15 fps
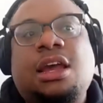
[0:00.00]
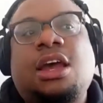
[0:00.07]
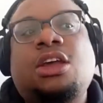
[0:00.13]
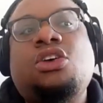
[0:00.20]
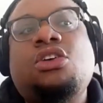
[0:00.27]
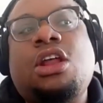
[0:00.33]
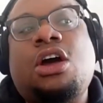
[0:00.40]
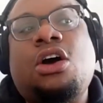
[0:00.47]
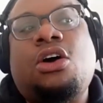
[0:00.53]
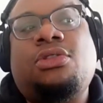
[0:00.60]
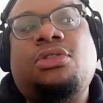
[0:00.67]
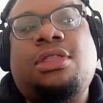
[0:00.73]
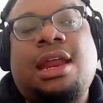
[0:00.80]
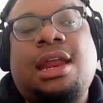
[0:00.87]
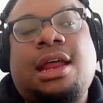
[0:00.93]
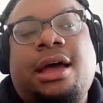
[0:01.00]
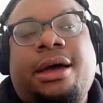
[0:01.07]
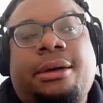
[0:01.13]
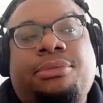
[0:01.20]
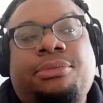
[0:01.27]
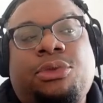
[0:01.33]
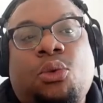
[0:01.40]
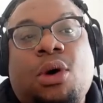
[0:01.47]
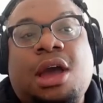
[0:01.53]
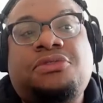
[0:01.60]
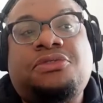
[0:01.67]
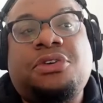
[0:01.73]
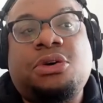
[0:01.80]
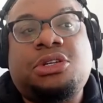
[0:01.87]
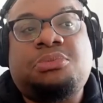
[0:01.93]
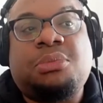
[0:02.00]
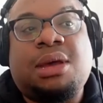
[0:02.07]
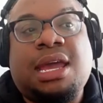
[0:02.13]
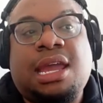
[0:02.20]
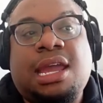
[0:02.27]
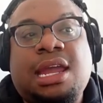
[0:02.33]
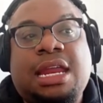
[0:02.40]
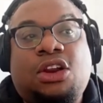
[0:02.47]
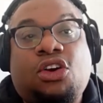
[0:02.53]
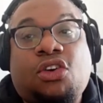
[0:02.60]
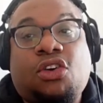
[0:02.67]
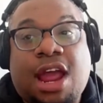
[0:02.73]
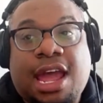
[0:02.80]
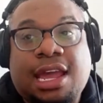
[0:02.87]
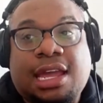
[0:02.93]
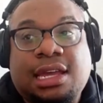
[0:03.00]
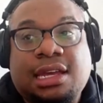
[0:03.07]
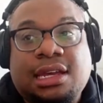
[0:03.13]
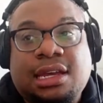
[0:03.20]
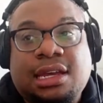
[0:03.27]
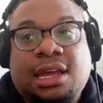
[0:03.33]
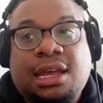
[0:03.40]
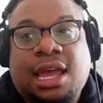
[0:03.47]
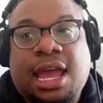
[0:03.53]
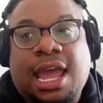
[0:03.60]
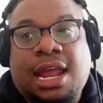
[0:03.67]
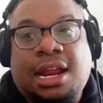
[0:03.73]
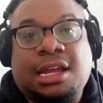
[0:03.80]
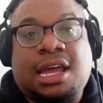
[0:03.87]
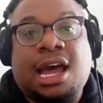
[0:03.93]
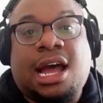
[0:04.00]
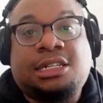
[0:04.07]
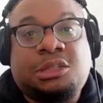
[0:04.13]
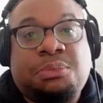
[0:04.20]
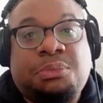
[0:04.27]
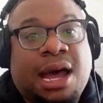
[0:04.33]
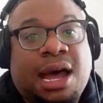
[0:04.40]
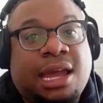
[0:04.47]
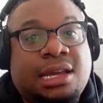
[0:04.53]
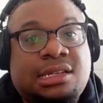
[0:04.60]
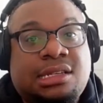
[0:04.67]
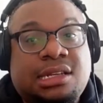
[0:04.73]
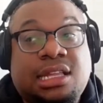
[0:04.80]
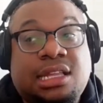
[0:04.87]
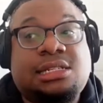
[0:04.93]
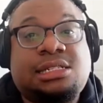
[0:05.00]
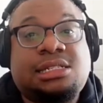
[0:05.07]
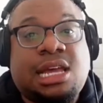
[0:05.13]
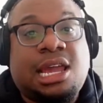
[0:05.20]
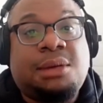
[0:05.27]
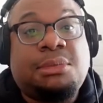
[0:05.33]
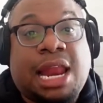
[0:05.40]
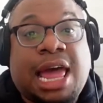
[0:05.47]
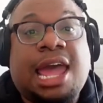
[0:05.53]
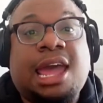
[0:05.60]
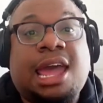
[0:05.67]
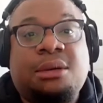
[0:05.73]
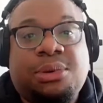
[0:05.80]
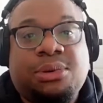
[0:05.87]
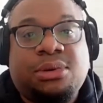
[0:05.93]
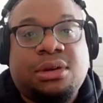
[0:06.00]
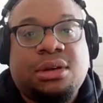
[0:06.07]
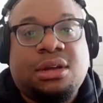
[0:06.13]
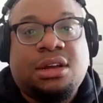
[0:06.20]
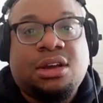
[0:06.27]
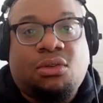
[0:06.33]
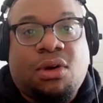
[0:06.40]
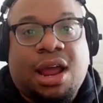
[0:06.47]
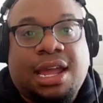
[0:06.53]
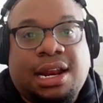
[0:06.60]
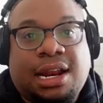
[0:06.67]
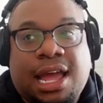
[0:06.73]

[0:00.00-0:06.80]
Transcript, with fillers: you know, that um, white folks made crack and unconscious bias in the same lab, right?